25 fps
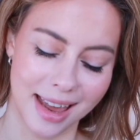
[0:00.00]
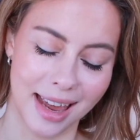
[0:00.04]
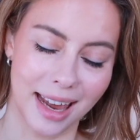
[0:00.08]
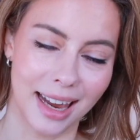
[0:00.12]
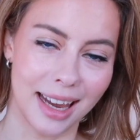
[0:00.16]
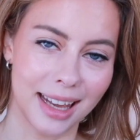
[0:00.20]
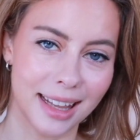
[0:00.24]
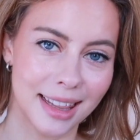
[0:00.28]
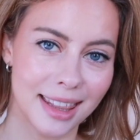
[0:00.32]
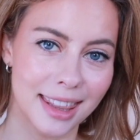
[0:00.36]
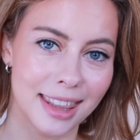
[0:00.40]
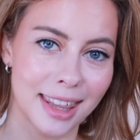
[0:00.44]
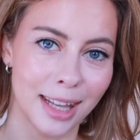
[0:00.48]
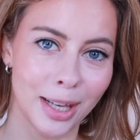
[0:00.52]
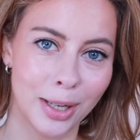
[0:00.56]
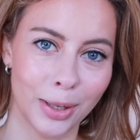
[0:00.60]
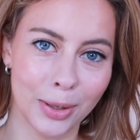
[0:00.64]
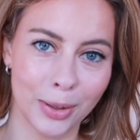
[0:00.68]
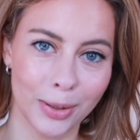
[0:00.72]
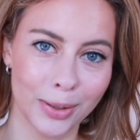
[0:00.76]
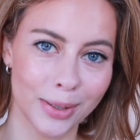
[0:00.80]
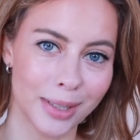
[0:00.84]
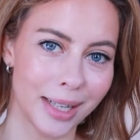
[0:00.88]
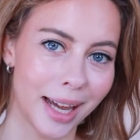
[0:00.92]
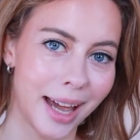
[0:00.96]
And thank
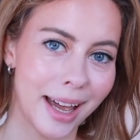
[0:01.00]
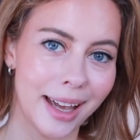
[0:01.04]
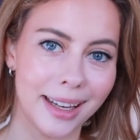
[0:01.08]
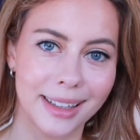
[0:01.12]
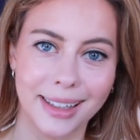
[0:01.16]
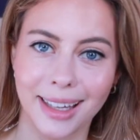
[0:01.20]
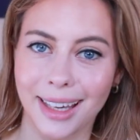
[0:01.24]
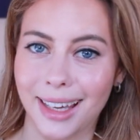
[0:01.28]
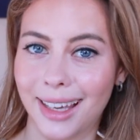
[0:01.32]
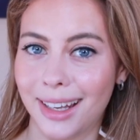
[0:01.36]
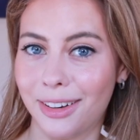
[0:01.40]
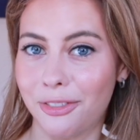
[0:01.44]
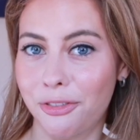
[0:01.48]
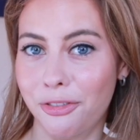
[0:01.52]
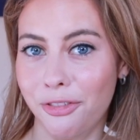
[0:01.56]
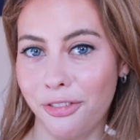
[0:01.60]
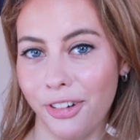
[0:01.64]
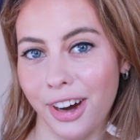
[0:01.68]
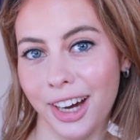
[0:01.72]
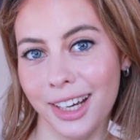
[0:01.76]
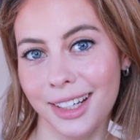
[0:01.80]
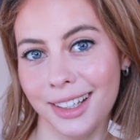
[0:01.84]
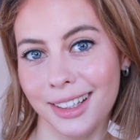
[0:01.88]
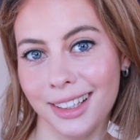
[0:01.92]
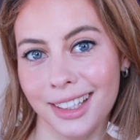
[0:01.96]
God I can
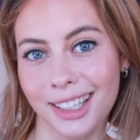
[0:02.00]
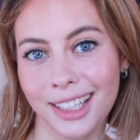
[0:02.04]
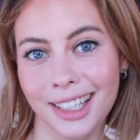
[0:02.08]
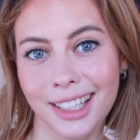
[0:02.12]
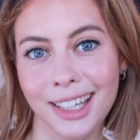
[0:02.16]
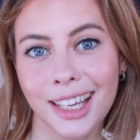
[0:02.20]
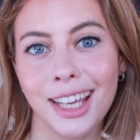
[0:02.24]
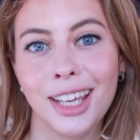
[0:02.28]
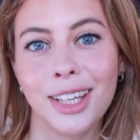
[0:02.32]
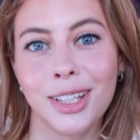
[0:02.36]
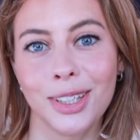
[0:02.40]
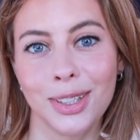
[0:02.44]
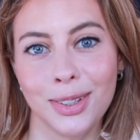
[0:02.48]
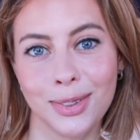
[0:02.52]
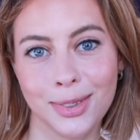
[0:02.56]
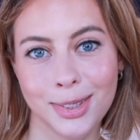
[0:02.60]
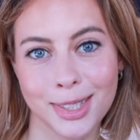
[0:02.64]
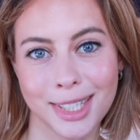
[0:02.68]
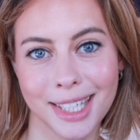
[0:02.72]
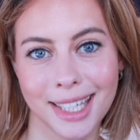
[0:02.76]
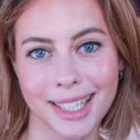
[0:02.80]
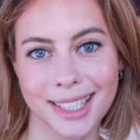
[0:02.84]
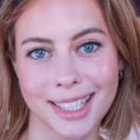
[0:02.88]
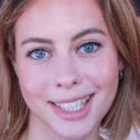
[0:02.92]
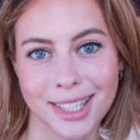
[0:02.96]
finally
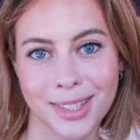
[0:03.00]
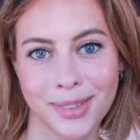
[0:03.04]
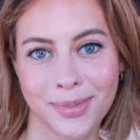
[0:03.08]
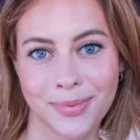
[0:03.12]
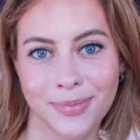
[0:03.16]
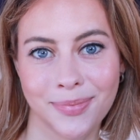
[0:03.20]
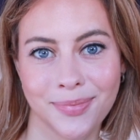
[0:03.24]
use it.